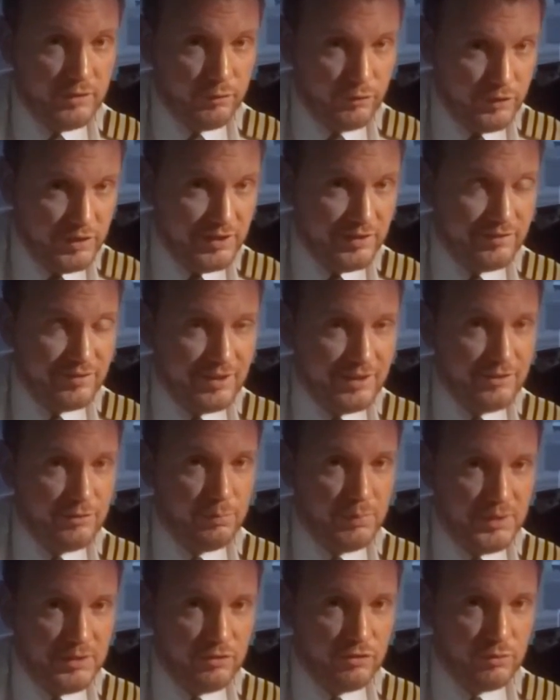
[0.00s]
it feels that it's
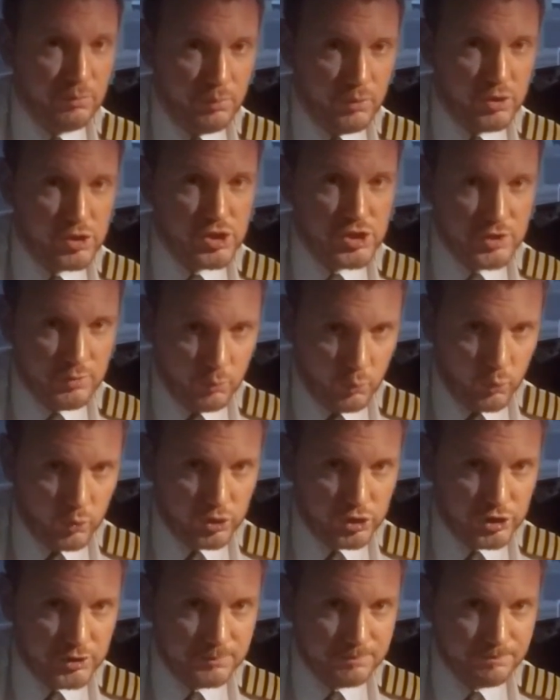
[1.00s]
being submerged in
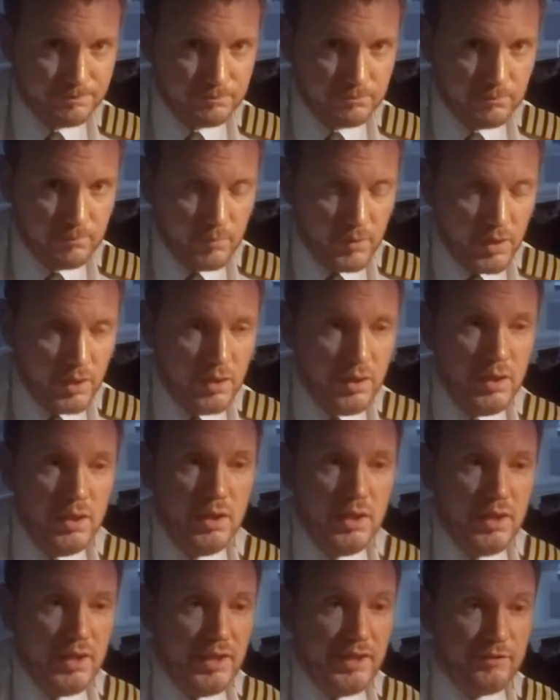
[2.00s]
water.
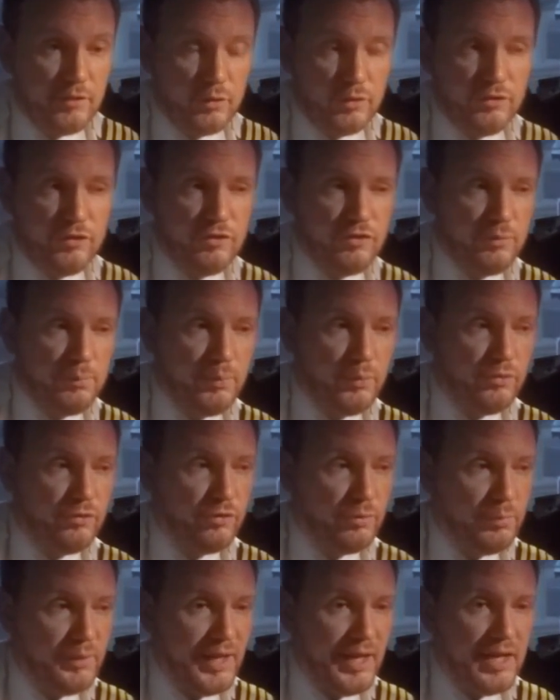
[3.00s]
It's also supposed
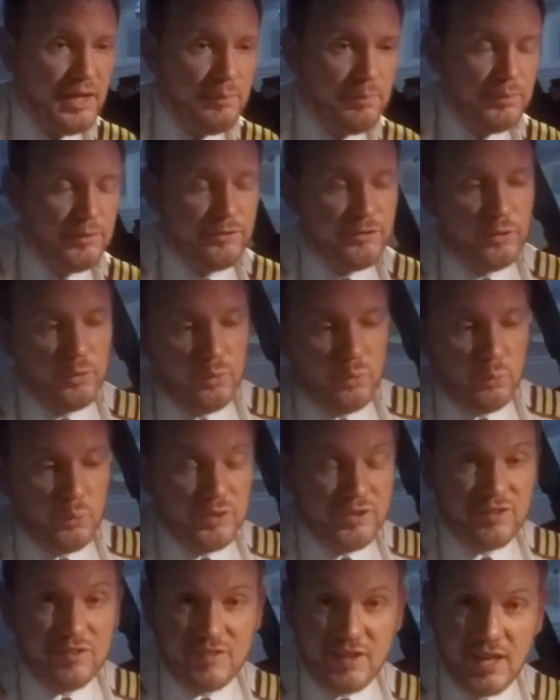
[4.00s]
to be able to
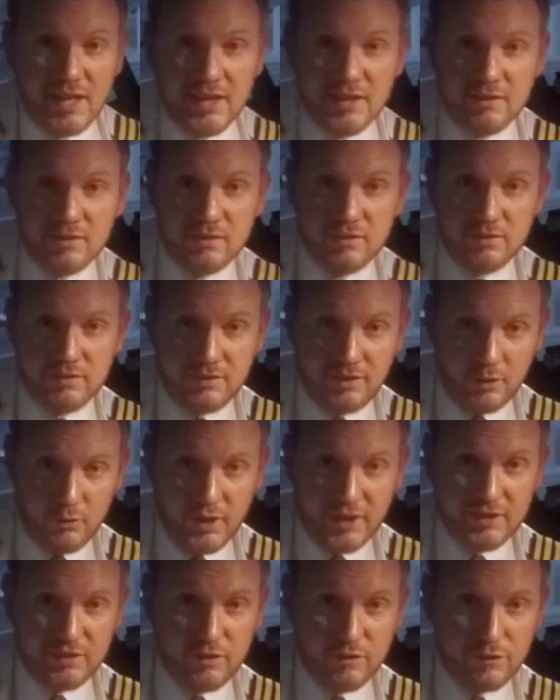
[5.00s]
withstand
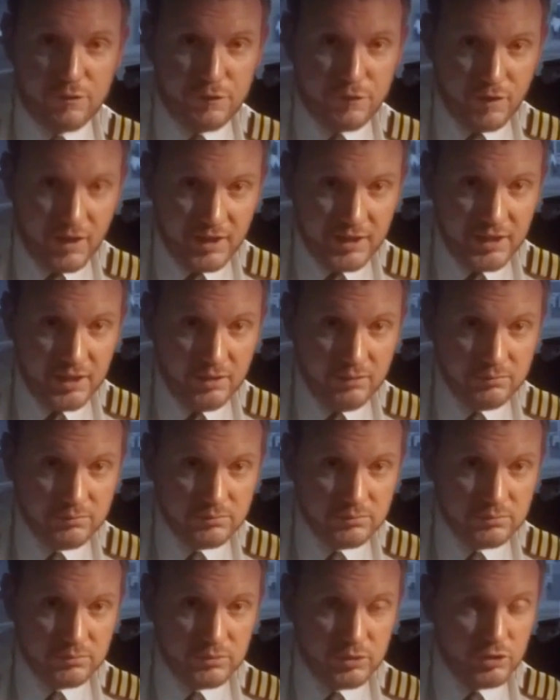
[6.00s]
direct fire,
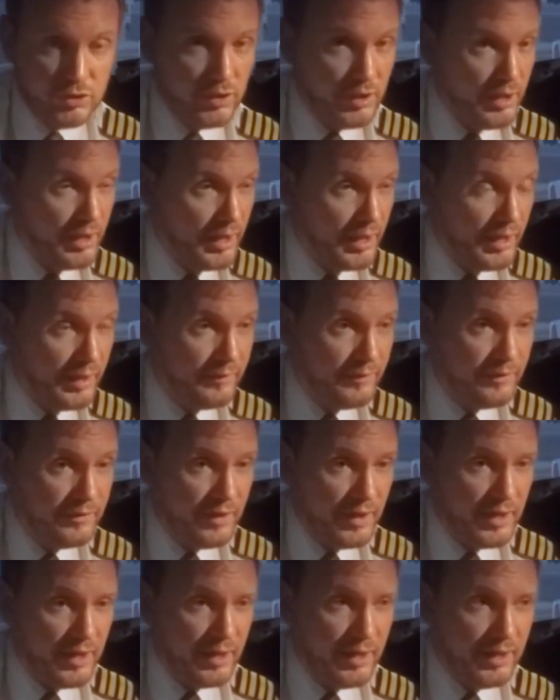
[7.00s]
and
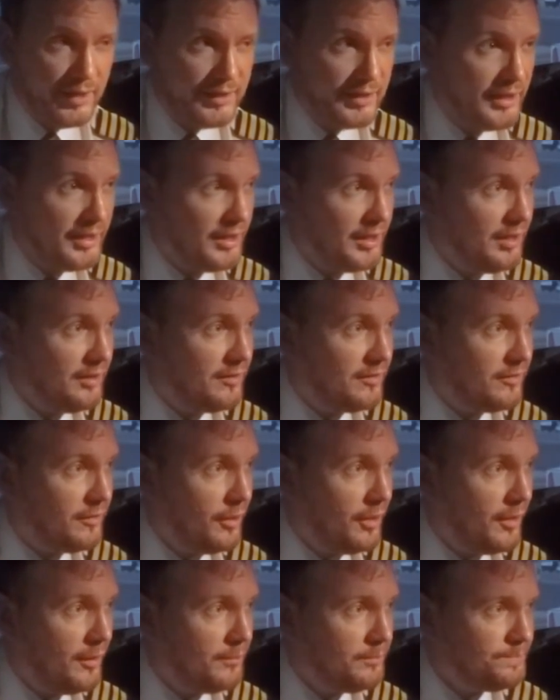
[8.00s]
I think it's
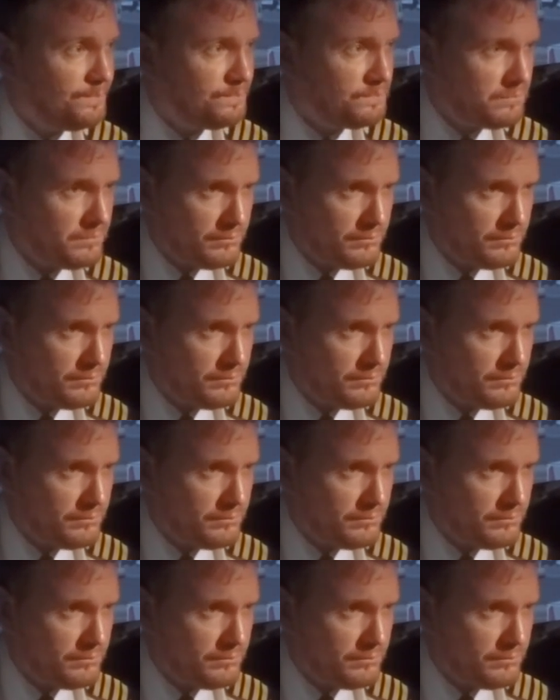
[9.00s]
an